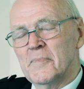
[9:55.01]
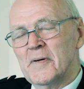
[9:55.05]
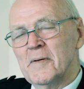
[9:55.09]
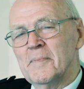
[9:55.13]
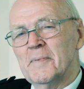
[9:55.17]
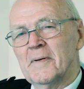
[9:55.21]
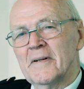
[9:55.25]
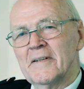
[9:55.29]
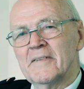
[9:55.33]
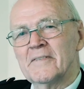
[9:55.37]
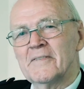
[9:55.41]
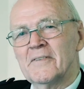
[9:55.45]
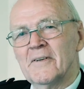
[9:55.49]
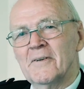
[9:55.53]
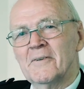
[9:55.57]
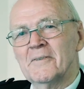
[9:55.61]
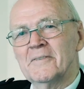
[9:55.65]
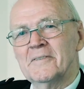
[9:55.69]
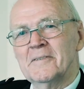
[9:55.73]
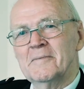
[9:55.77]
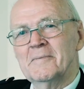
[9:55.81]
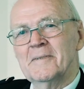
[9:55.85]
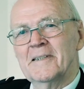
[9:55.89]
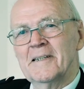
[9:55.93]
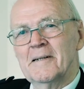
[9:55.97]
people that talked
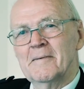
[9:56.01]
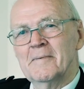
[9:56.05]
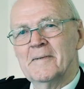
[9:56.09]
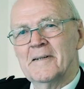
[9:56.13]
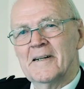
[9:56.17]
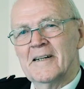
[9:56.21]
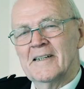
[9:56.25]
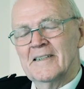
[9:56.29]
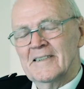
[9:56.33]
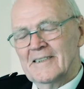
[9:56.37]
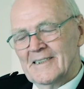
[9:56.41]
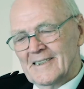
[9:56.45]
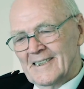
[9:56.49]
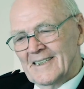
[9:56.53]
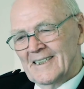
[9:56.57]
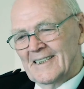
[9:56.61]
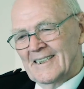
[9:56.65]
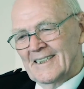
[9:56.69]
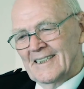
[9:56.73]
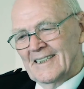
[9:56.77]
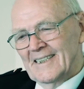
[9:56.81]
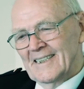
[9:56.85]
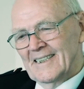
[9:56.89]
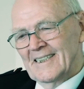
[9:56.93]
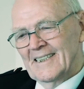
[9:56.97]
to me about it.
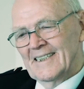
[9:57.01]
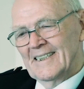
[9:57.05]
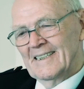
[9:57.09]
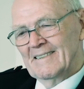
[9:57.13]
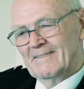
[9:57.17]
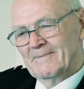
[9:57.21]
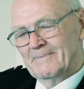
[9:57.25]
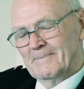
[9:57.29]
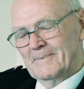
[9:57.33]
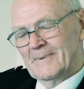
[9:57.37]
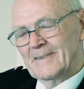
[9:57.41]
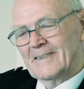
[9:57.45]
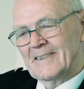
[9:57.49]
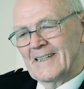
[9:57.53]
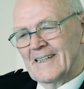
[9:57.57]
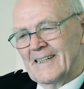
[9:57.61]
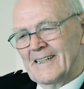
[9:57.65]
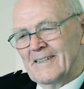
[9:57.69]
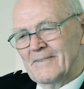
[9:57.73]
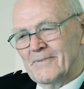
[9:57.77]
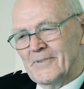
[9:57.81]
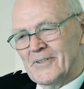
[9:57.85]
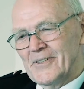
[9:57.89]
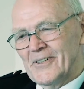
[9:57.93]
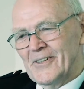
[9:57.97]

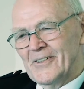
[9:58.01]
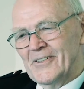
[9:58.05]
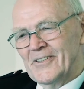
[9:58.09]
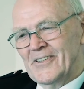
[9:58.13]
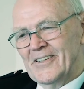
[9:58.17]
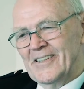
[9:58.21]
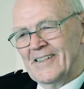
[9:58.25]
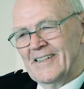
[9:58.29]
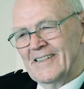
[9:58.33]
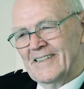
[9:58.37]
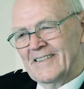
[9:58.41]
It was good.